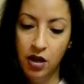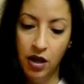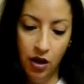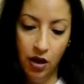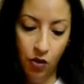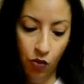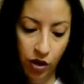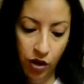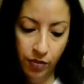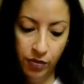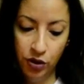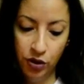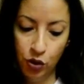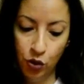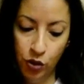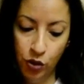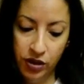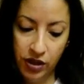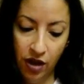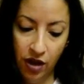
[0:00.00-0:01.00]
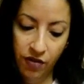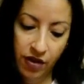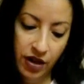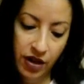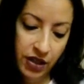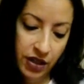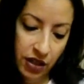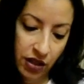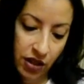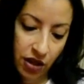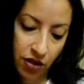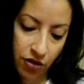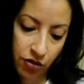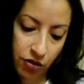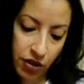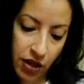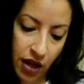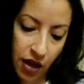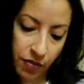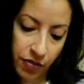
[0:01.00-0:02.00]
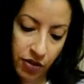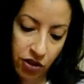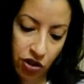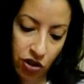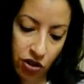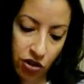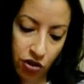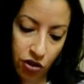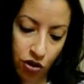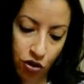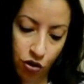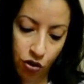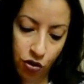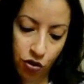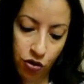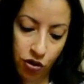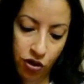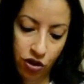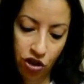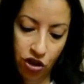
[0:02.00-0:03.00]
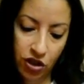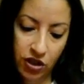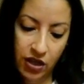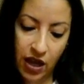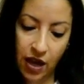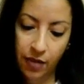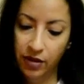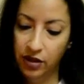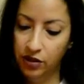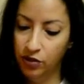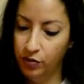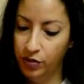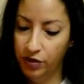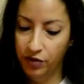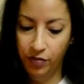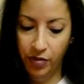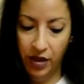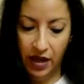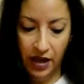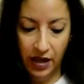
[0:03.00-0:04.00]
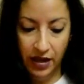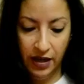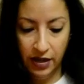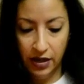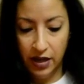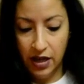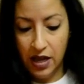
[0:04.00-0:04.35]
and what I'm going to do is I already did the other side, but just to show you, you could just dab a little bit of paint,